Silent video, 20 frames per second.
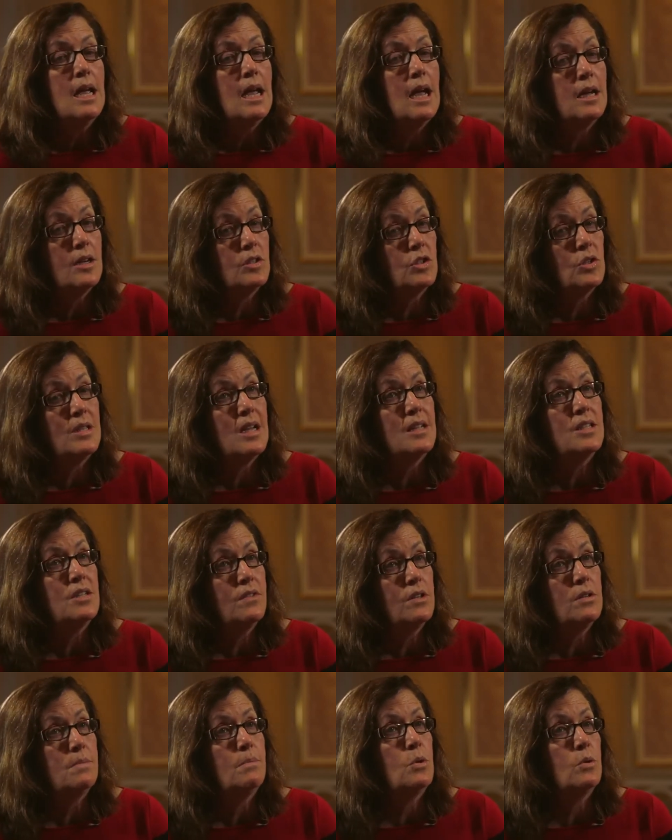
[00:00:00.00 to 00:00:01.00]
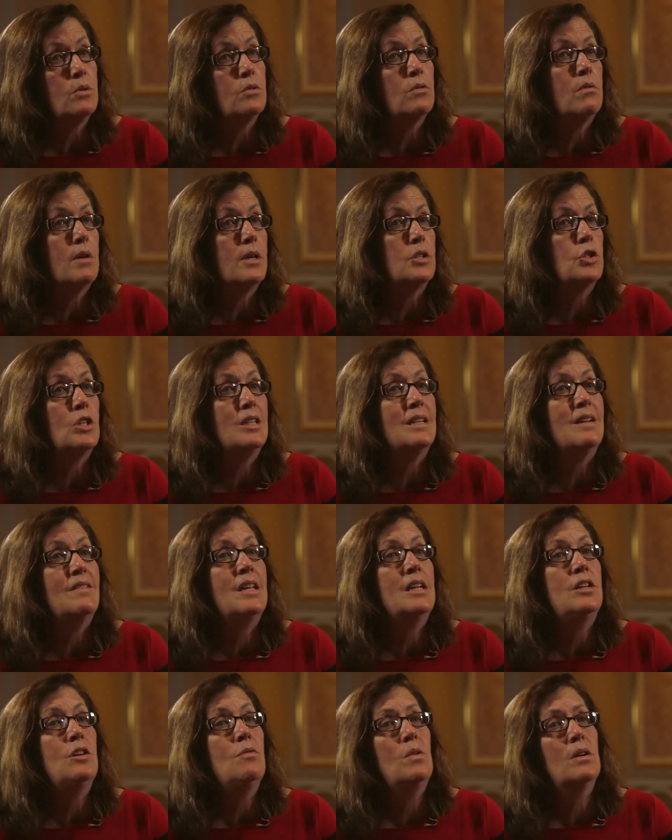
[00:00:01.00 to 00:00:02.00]
Uh, so that's a very important question. And
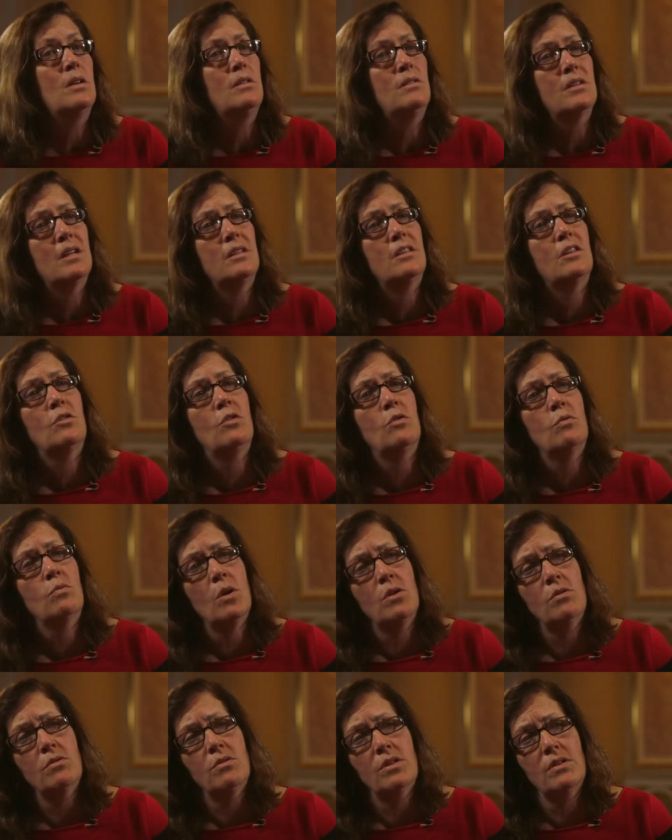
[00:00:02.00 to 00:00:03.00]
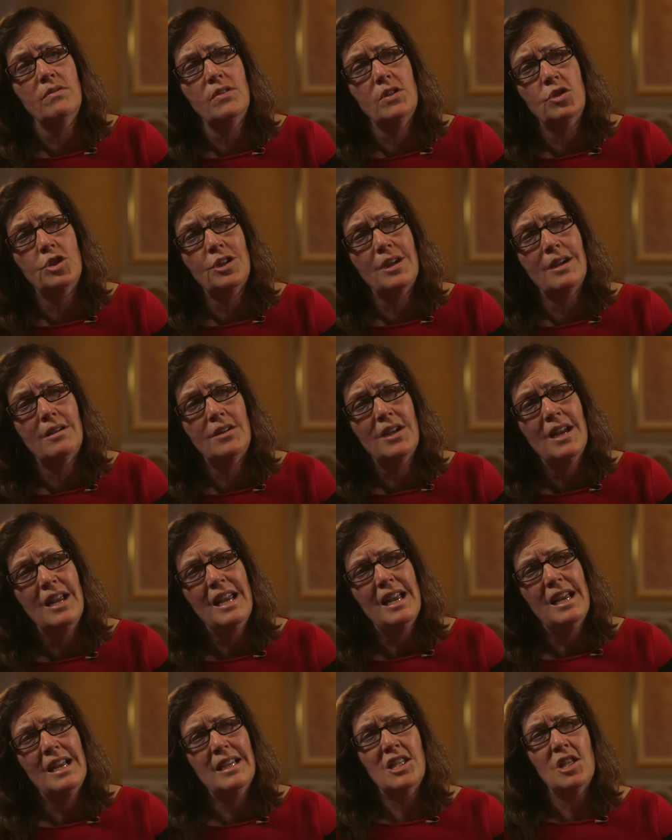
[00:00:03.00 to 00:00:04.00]
then you want to look at the growth of the child.
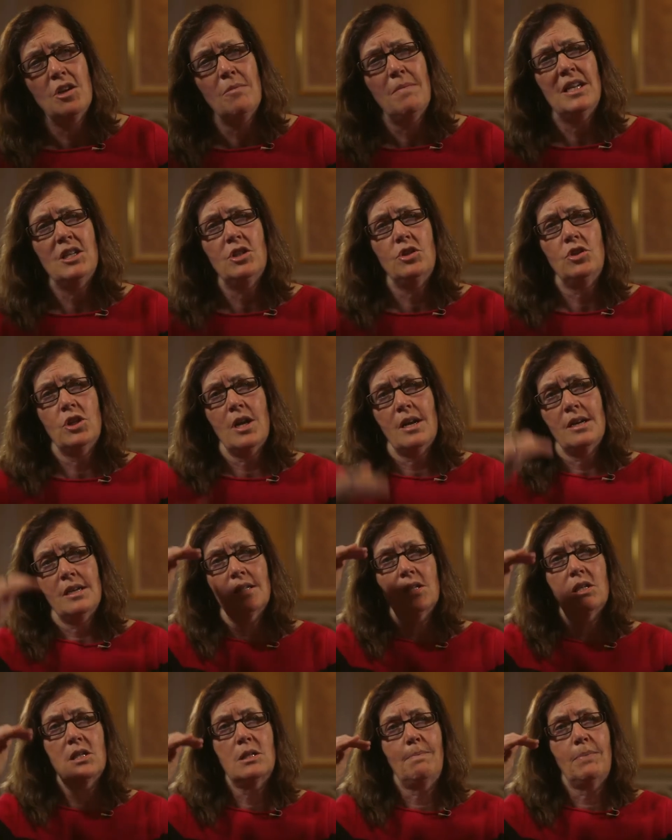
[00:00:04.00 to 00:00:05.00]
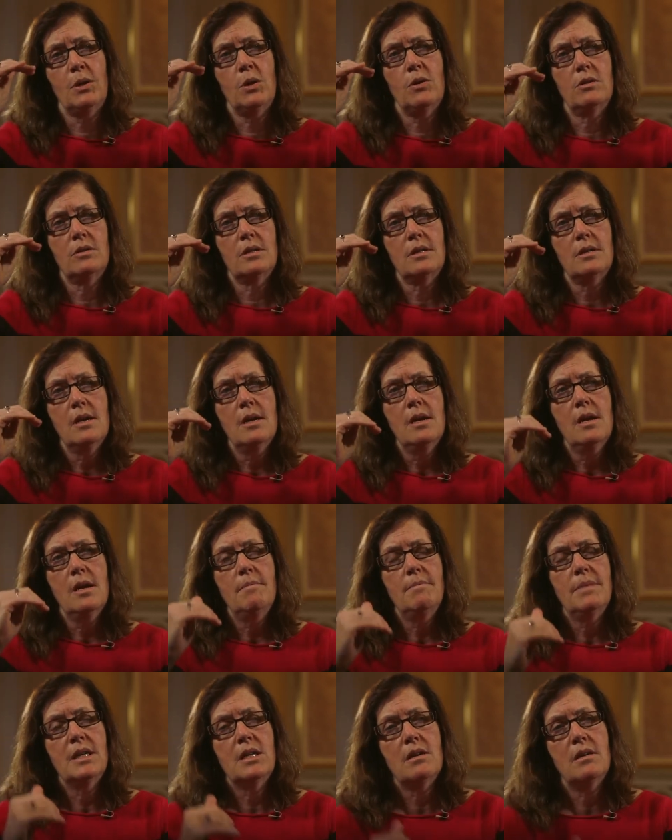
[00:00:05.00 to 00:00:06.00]
Has there been a giant spurt?
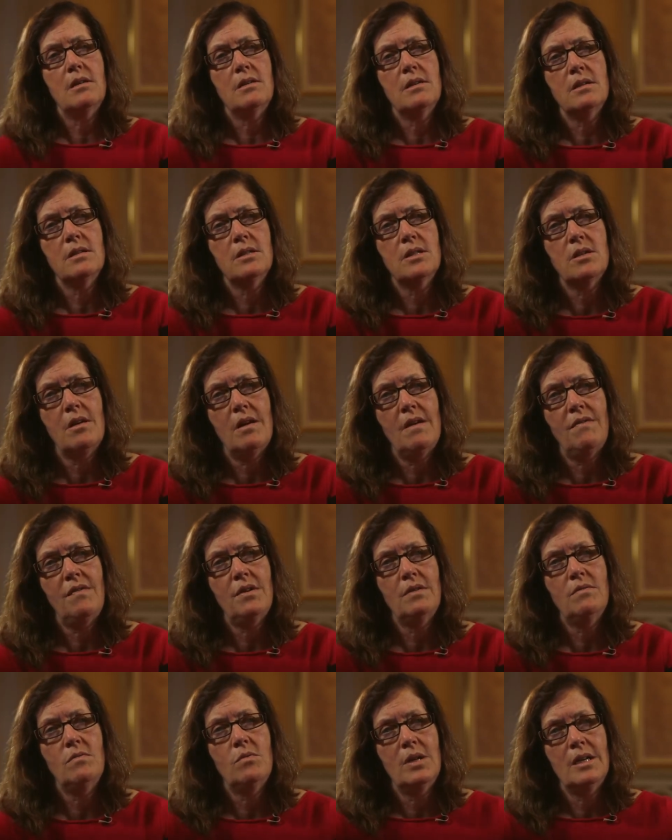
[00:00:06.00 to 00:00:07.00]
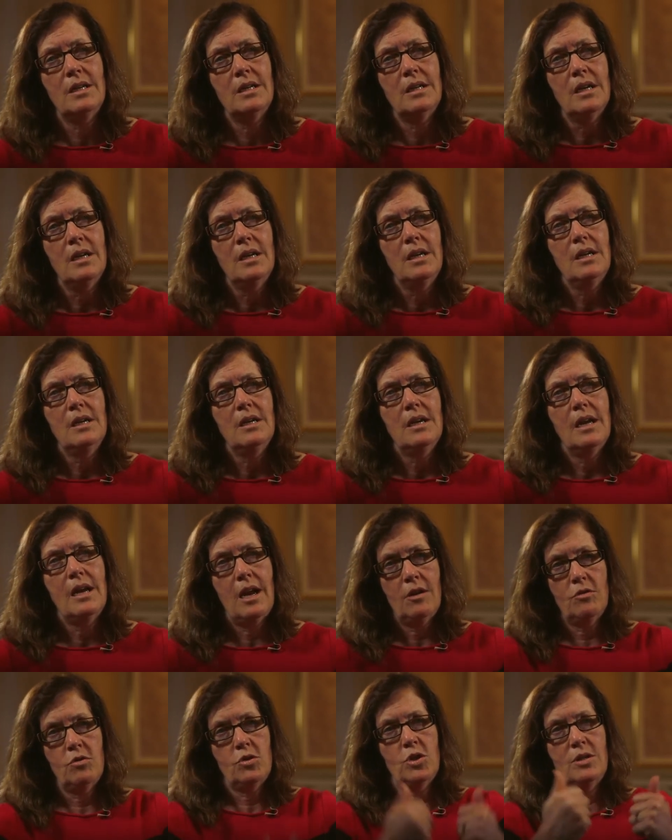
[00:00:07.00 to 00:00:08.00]
Because often when
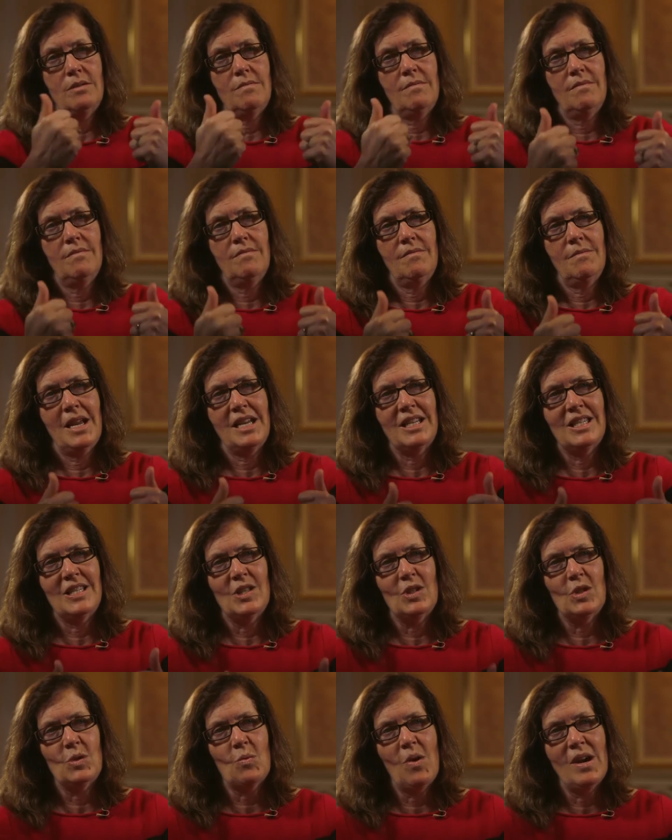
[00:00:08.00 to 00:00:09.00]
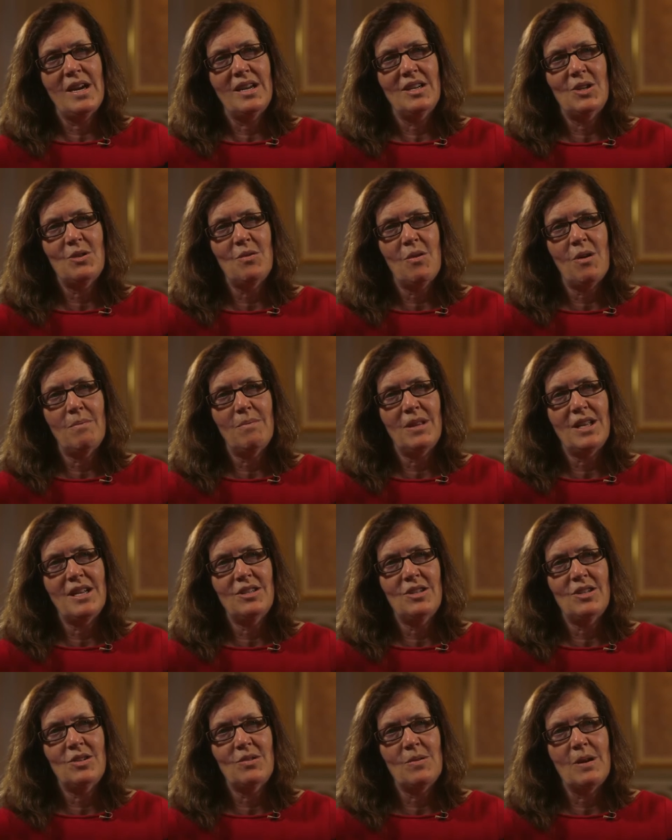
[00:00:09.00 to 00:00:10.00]
androgen makes its way into our
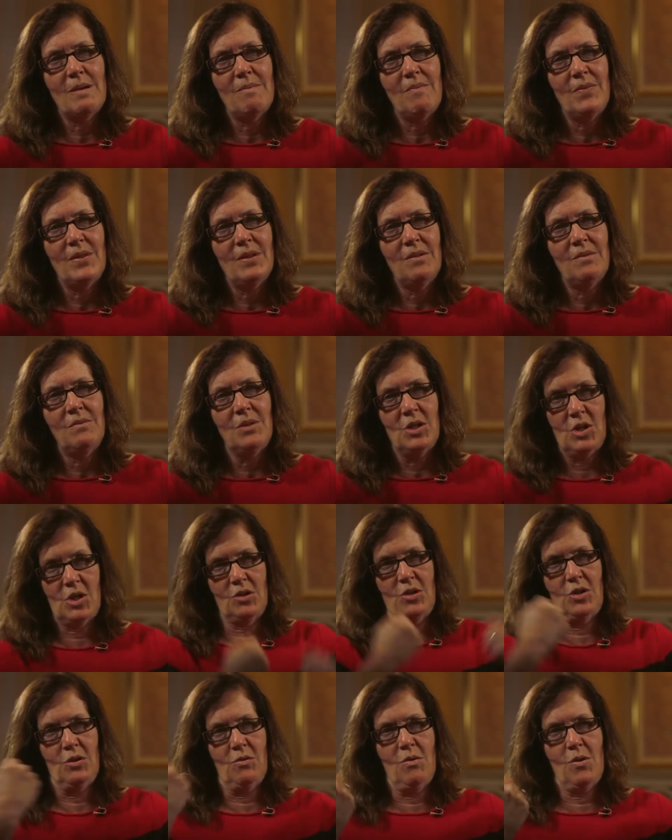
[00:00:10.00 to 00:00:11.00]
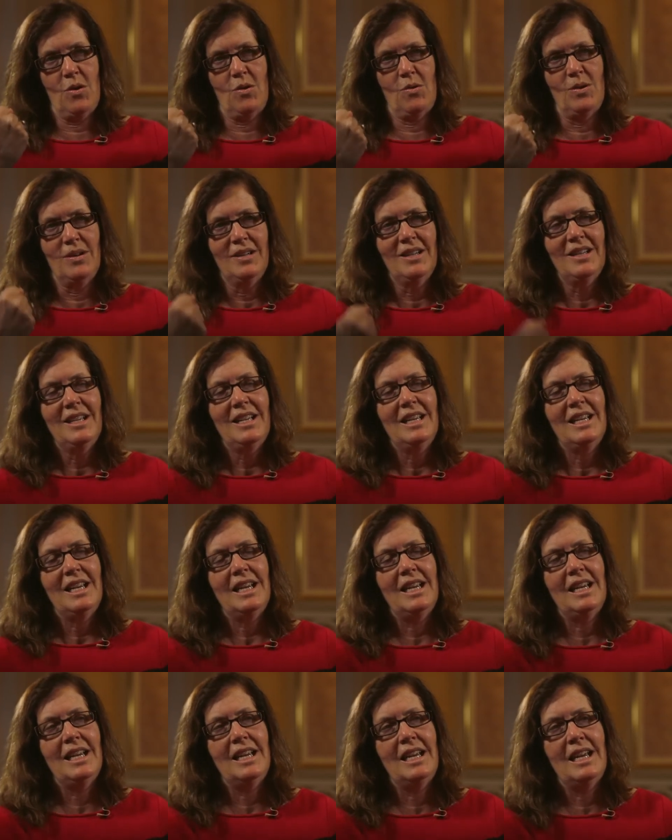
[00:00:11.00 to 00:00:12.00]
bloodstream, we start to grow.
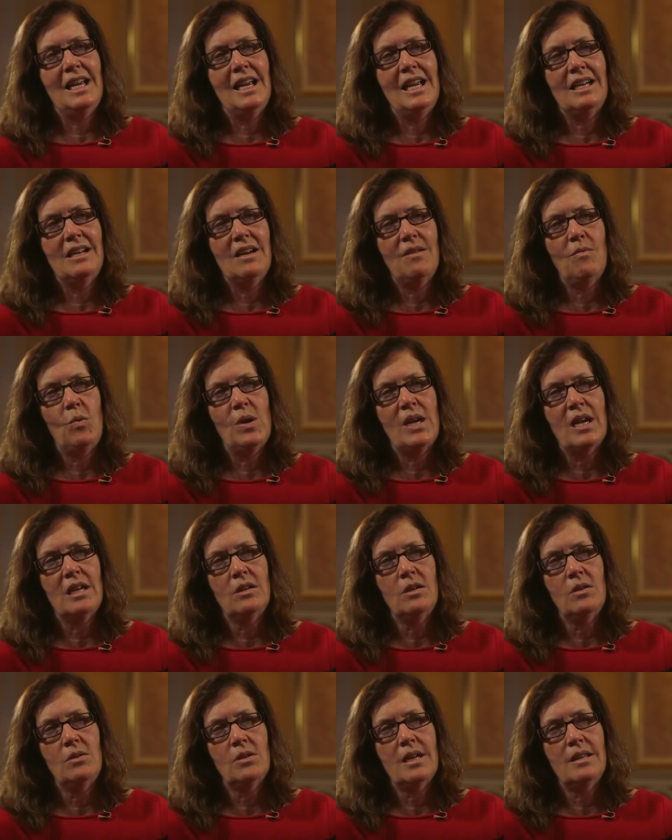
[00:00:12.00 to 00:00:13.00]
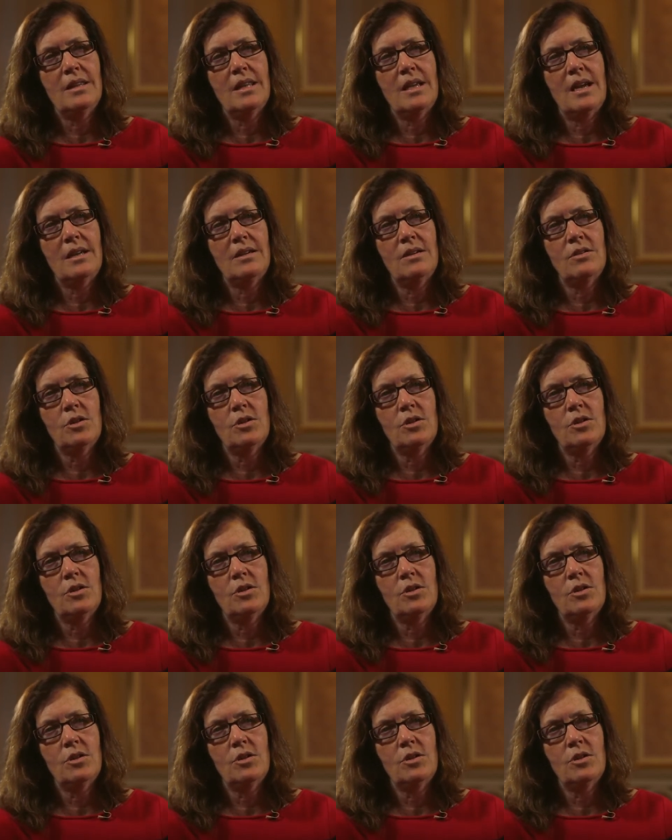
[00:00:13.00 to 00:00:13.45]
And we can look at that in